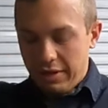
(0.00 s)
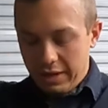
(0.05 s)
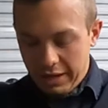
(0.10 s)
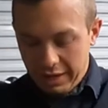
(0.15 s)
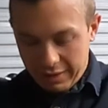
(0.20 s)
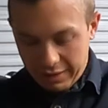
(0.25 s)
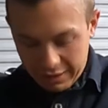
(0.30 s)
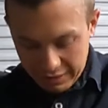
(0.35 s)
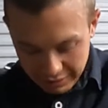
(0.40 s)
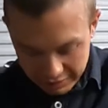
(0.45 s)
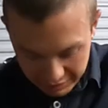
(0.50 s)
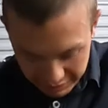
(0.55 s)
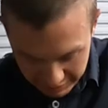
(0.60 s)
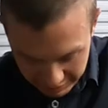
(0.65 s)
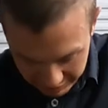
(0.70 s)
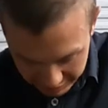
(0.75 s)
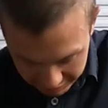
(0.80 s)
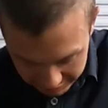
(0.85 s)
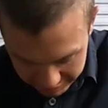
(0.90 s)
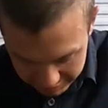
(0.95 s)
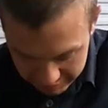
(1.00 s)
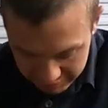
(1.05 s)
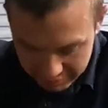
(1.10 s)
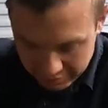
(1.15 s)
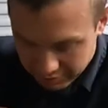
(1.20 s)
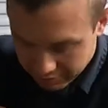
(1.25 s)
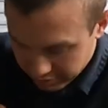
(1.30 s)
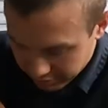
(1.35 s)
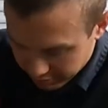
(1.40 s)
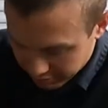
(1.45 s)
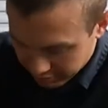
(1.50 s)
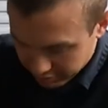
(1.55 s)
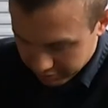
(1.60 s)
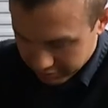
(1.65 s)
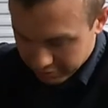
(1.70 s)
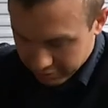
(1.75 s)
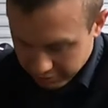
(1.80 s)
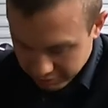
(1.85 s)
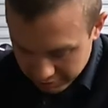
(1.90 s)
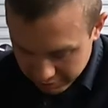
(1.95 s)
and then you
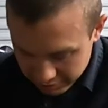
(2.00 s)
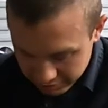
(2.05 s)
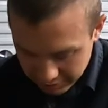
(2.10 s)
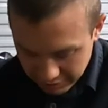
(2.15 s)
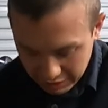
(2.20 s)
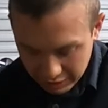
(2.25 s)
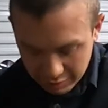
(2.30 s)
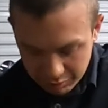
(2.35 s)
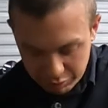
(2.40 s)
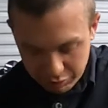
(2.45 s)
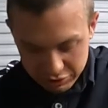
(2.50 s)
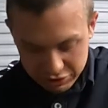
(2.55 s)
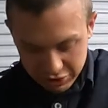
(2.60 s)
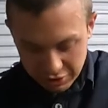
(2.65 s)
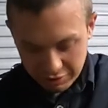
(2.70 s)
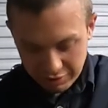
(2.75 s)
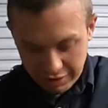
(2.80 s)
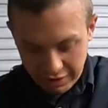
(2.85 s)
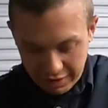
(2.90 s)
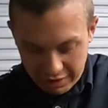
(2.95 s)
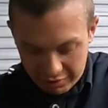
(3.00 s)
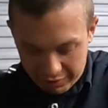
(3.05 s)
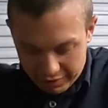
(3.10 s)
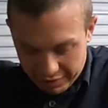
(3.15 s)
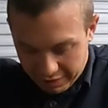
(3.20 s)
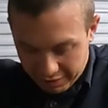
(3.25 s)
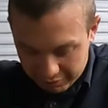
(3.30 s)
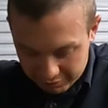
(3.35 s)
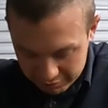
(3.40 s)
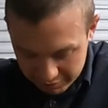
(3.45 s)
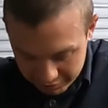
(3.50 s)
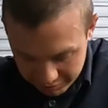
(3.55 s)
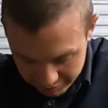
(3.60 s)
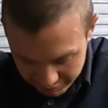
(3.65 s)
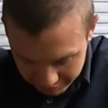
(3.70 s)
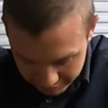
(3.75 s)
kind of push all the air out,